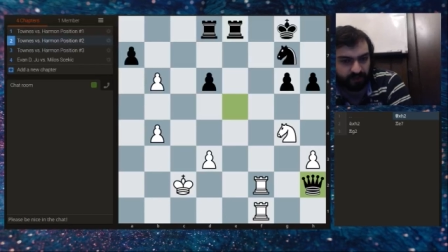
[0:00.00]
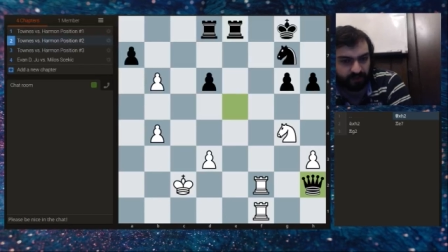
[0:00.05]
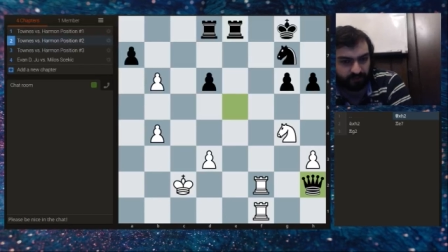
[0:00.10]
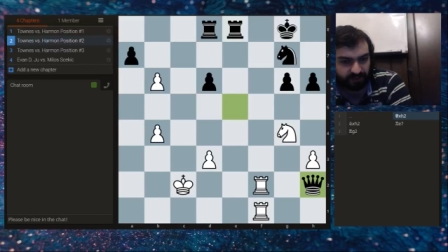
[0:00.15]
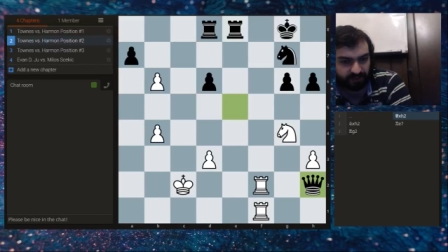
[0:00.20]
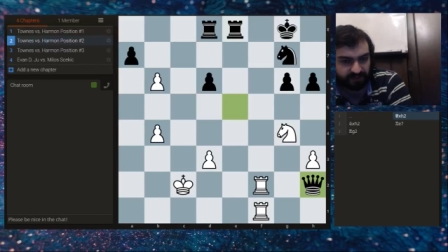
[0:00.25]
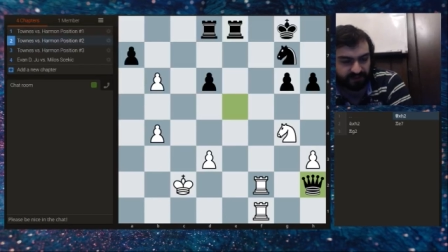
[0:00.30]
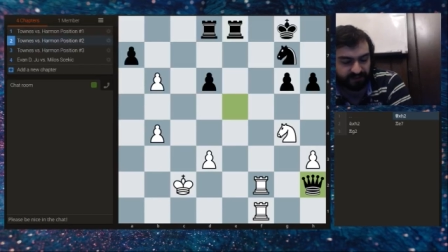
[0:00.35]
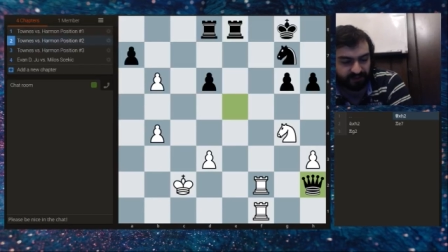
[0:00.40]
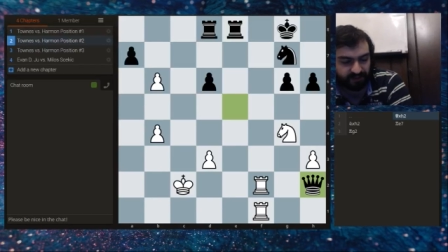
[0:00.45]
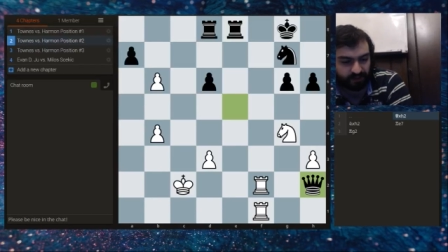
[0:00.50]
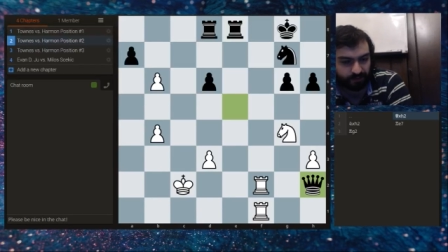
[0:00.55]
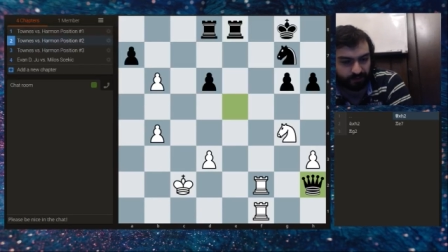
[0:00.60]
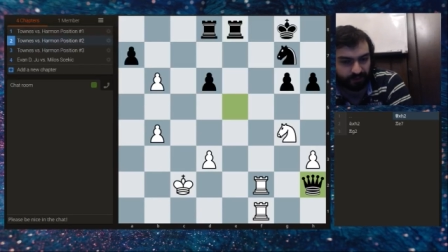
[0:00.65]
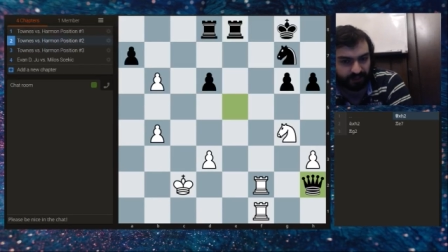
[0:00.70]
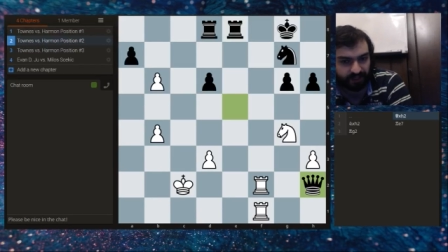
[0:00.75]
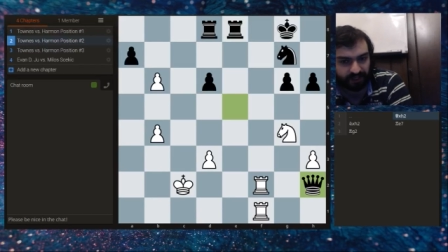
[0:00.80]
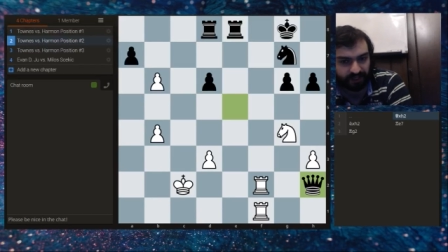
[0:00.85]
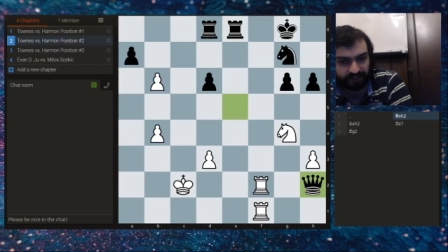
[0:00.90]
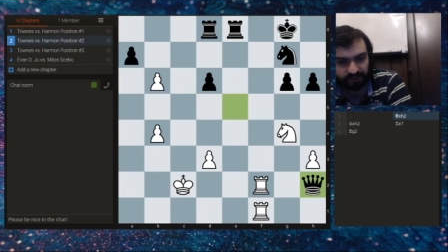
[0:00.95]
but it's
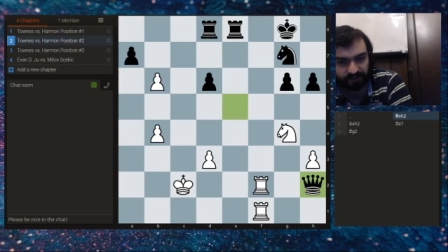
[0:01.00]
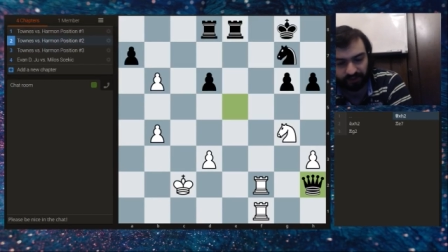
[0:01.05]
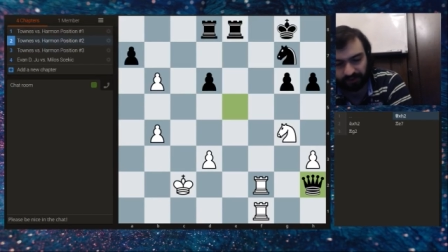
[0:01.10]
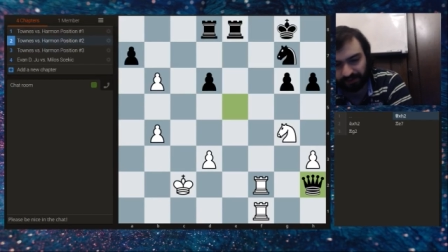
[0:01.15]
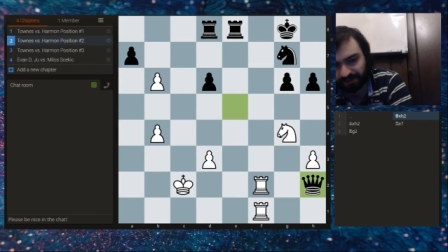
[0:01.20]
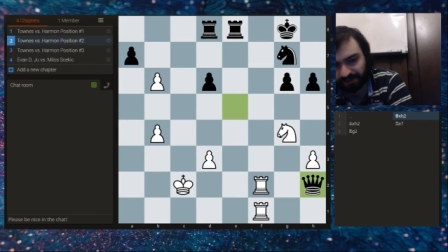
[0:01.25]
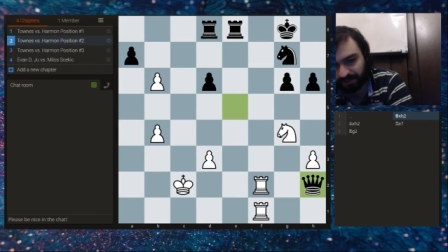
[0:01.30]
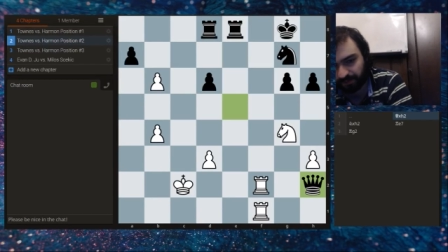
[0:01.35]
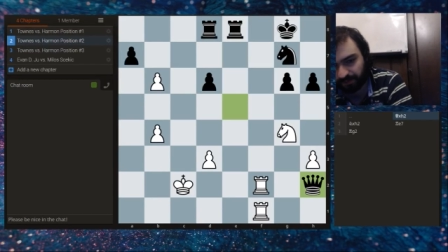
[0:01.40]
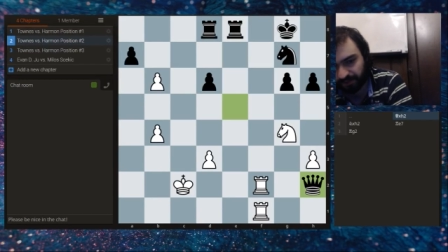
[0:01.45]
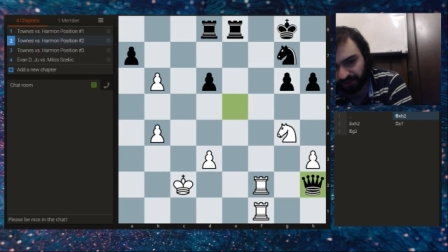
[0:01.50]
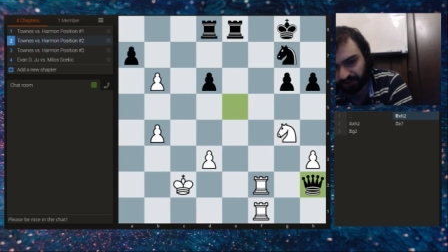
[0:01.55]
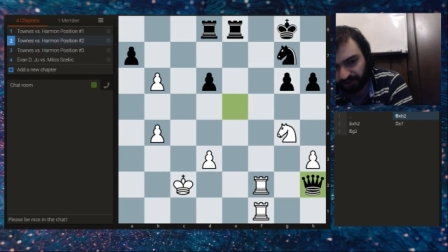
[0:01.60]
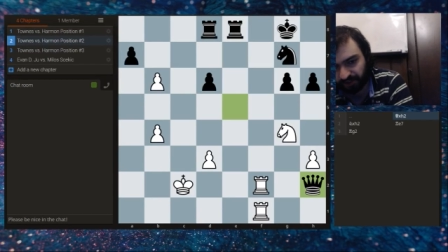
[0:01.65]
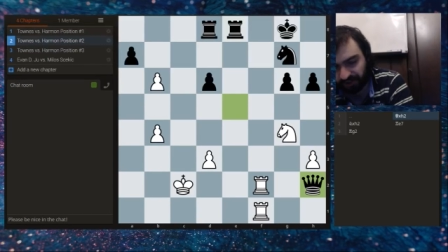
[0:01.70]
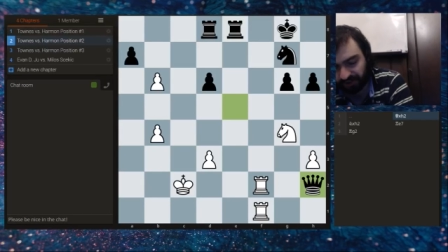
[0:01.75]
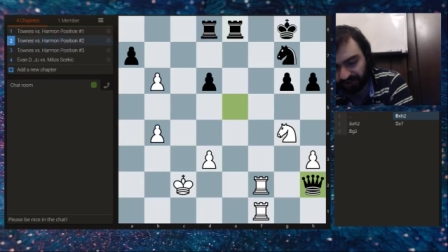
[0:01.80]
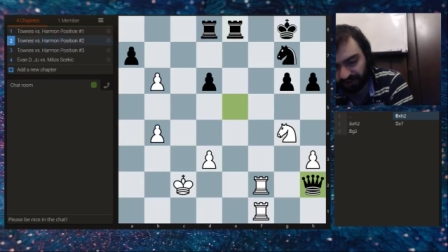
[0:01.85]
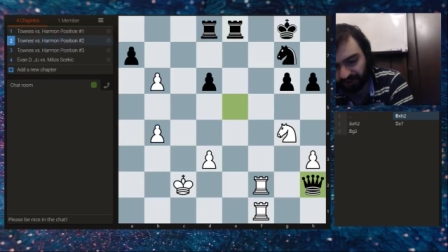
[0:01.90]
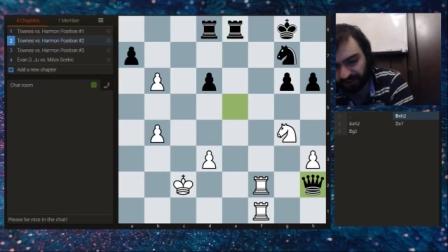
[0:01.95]
nothing actually. This
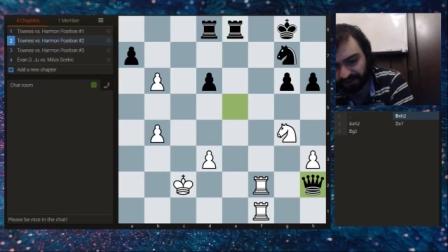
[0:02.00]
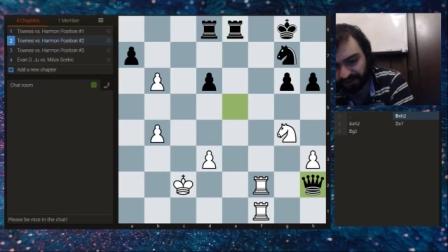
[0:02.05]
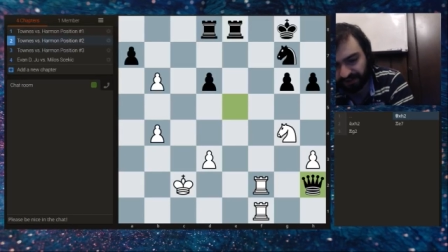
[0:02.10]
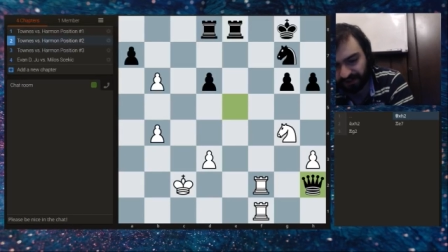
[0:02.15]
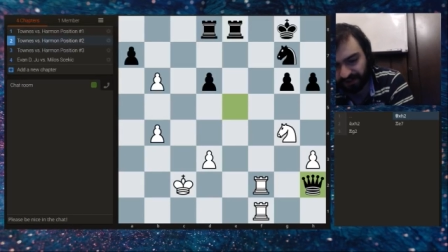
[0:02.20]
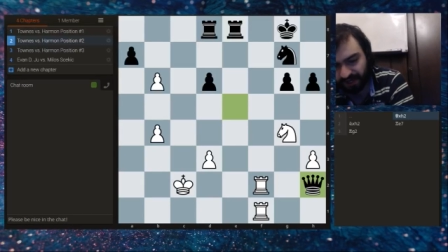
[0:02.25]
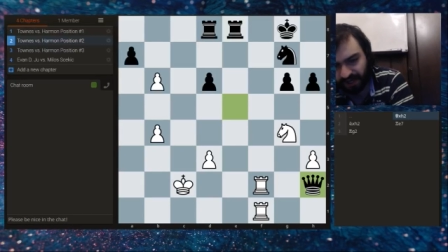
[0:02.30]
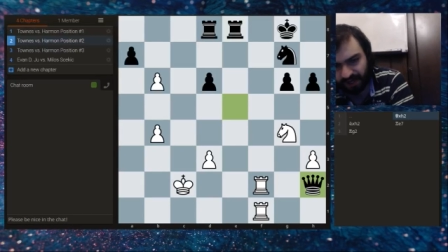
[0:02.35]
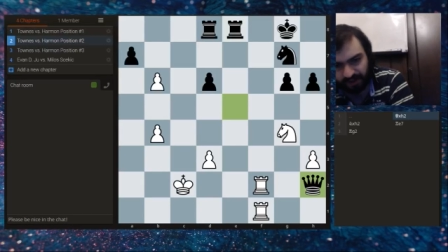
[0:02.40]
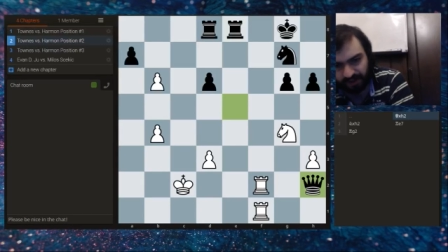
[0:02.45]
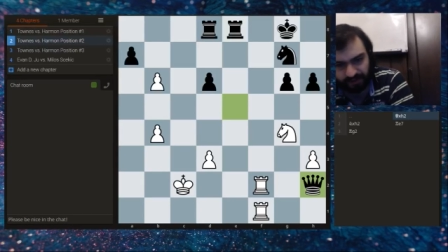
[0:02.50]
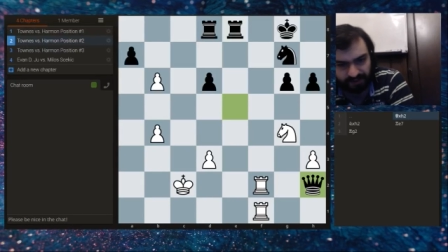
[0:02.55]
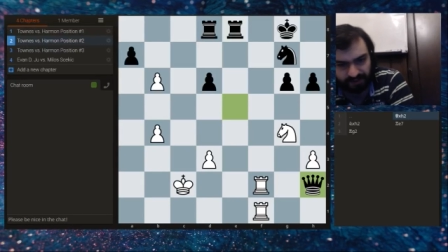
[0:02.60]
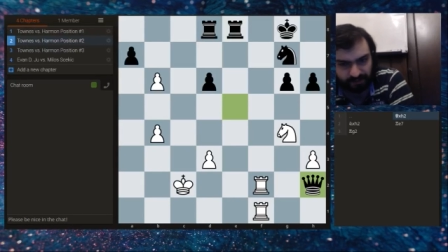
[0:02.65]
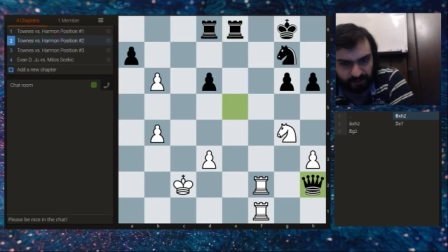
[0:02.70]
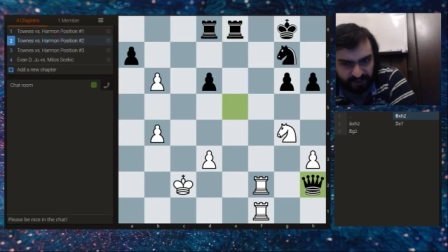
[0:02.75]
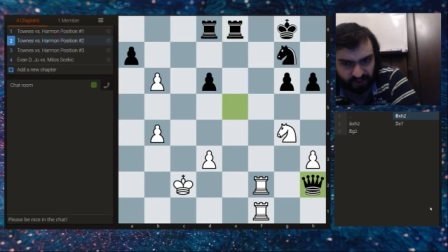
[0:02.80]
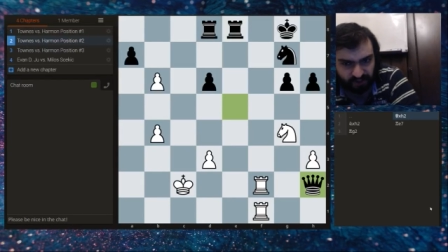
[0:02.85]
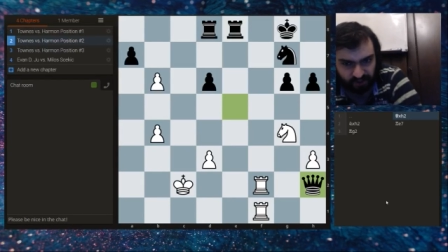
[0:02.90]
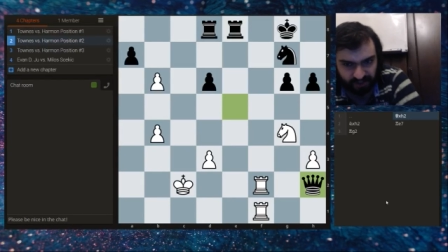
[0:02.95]
position
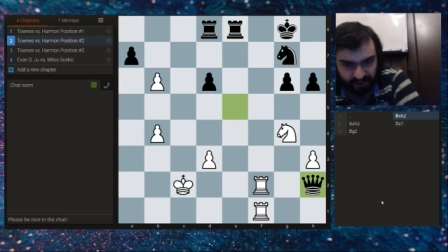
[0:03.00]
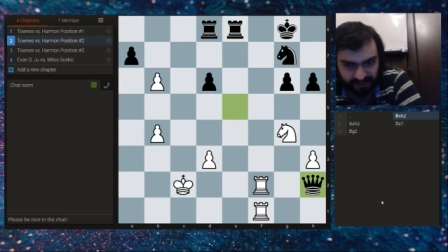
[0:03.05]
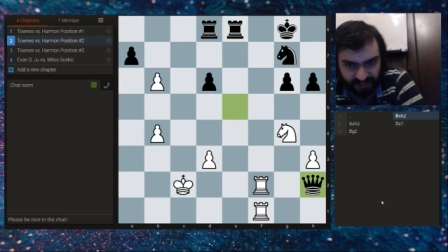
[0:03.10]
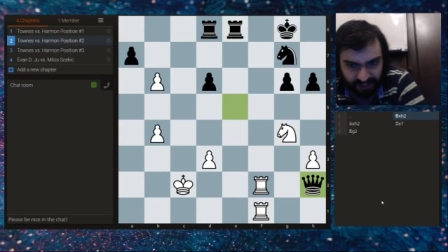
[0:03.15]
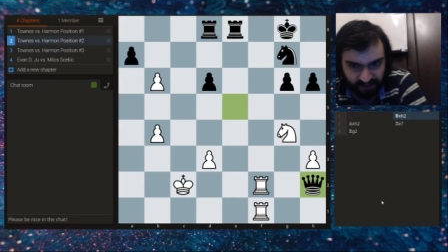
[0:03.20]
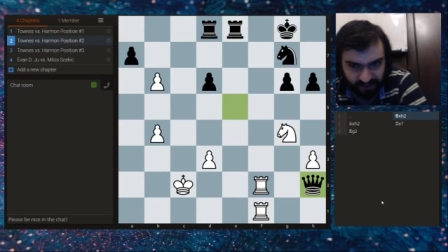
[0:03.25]
is